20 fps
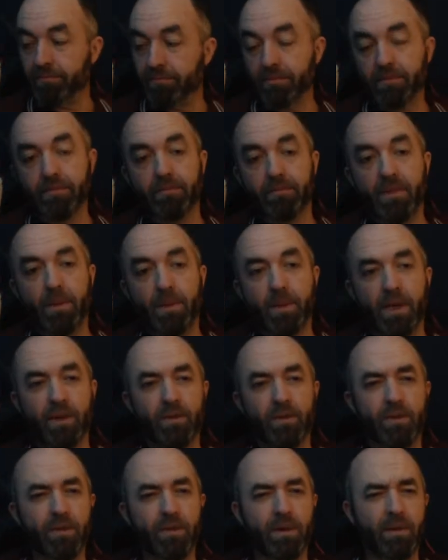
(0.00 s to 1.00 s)
maybe I
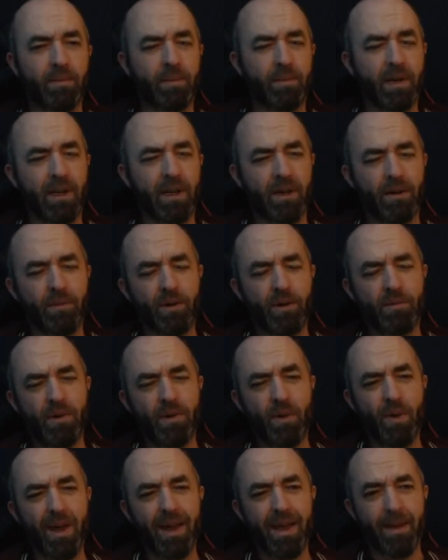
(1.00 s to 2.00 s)
know I'm on my
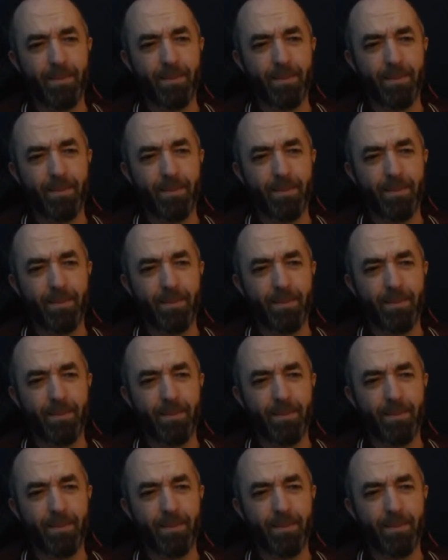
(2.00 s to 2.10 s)
way.